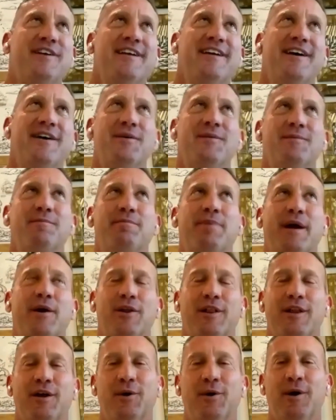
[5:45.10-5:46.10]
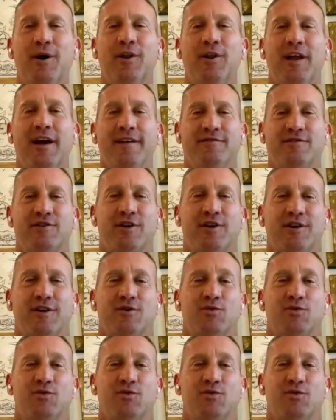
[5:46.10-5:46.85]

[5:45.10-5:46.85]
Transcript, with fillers: funny how parallel our lives are,